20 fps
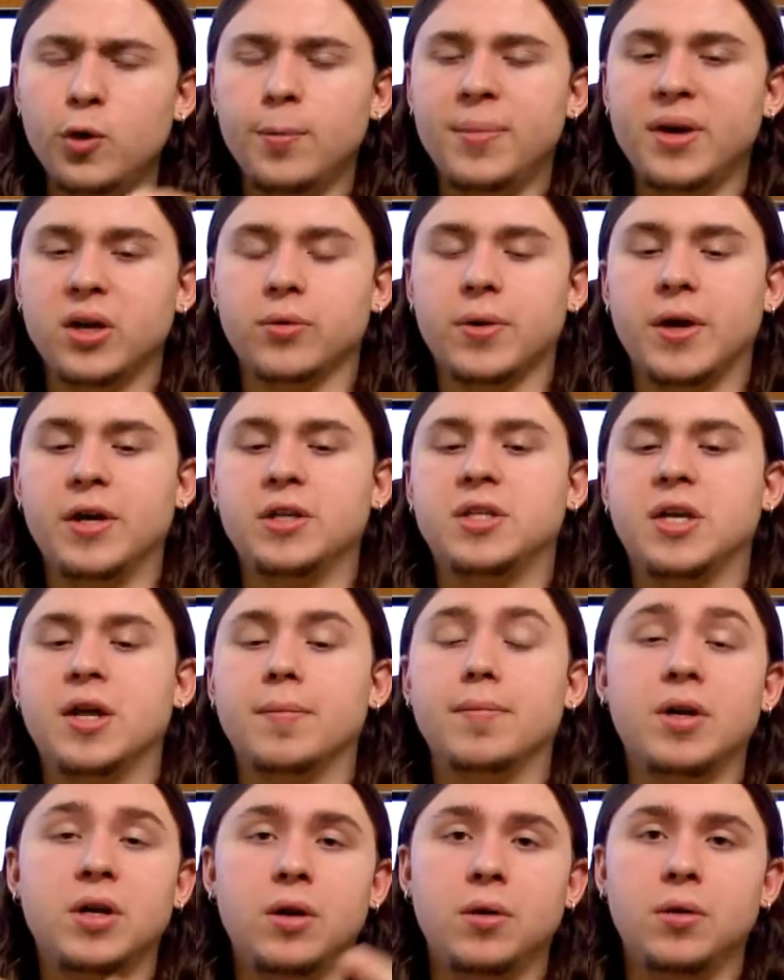little bit
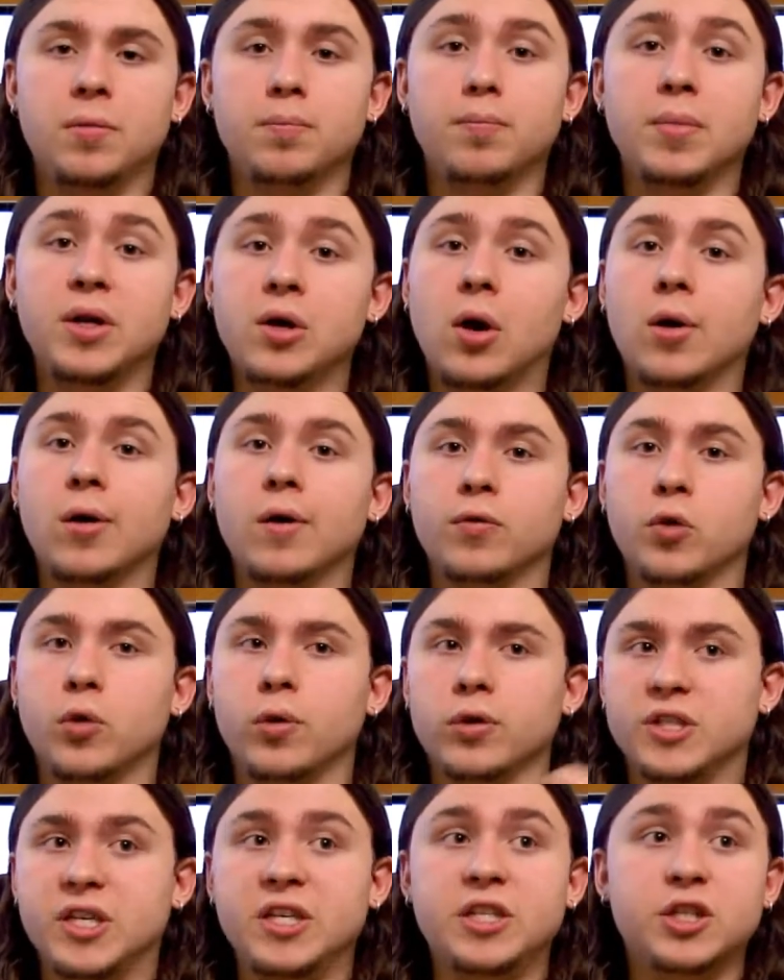crazy. And Madara, of
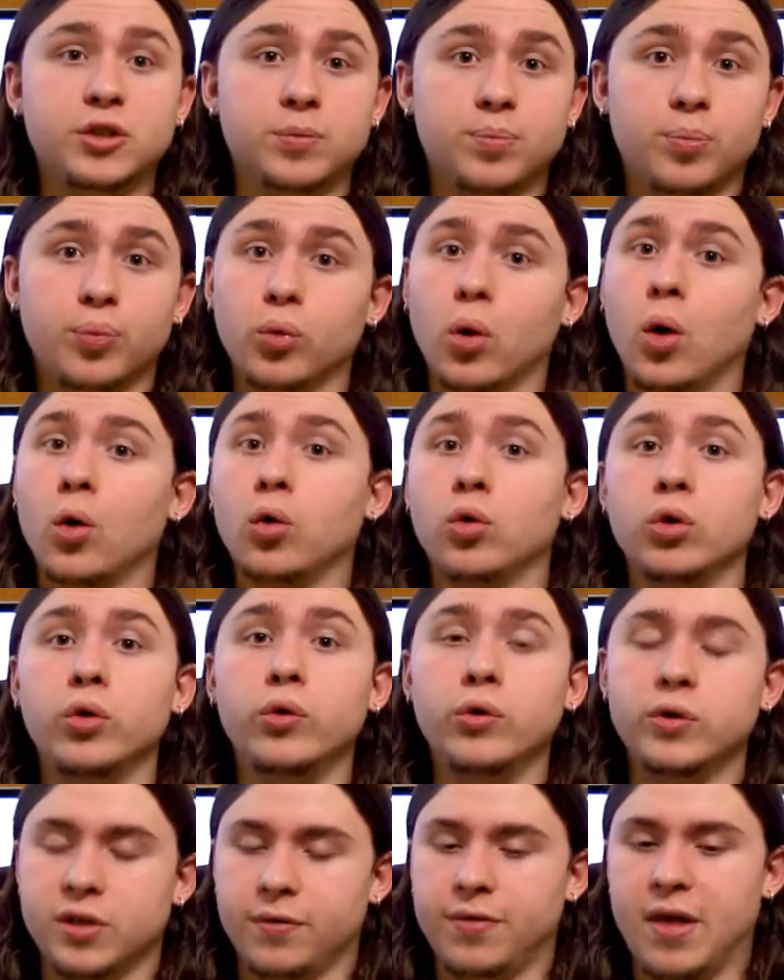course, he just broke
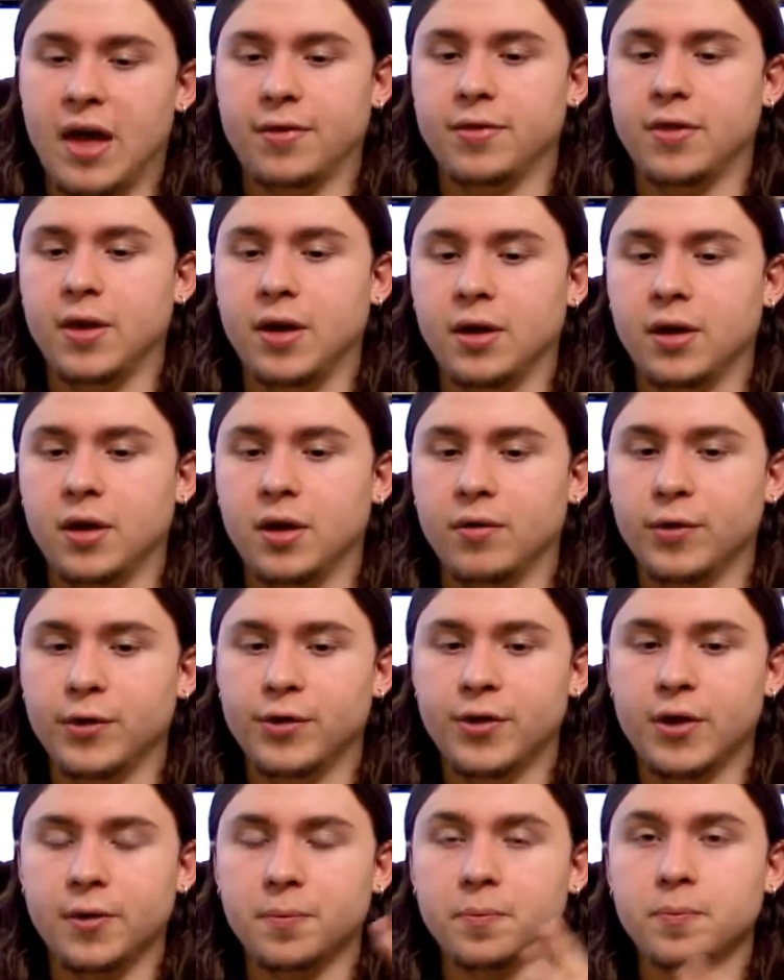loose of that thing and
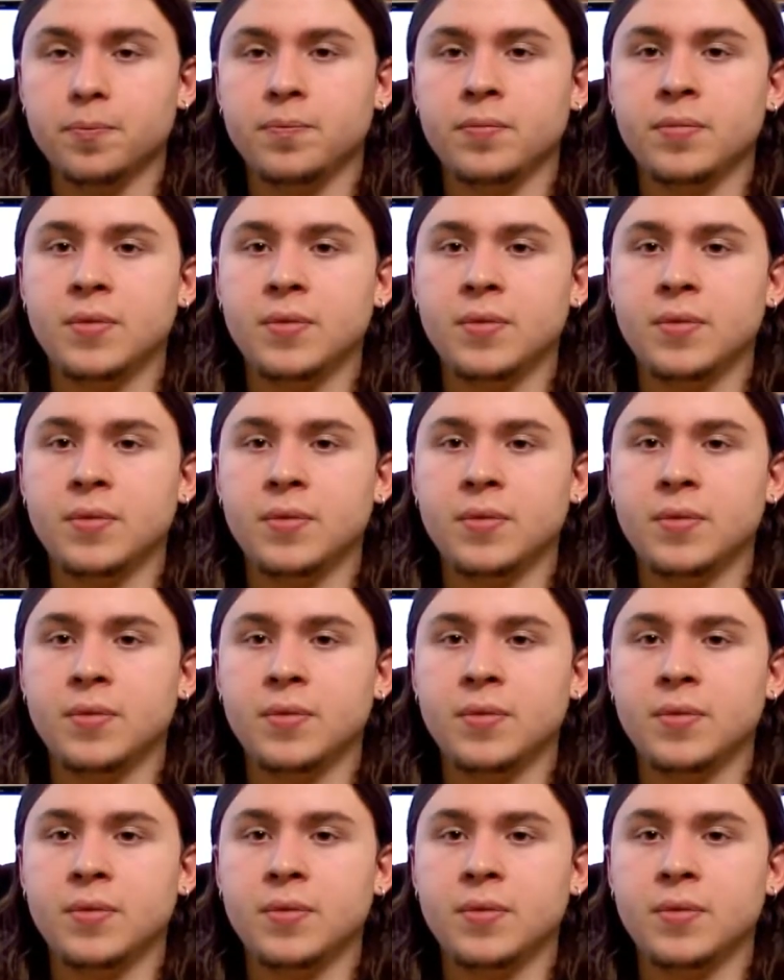everything.